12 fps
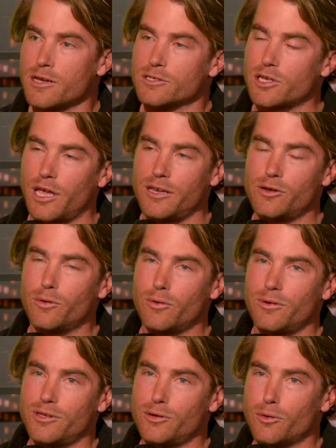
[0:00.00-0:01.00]
So, and
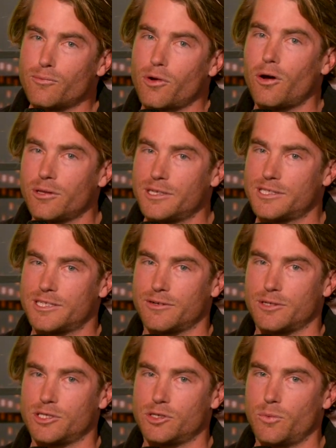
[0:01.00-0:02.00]
your role in the
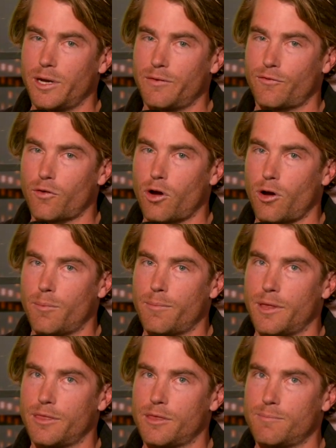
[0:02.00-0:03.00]
series, you went
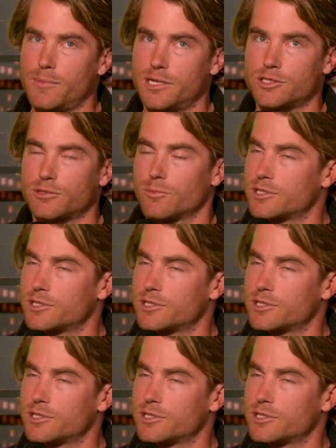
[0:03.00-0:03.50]
from the Department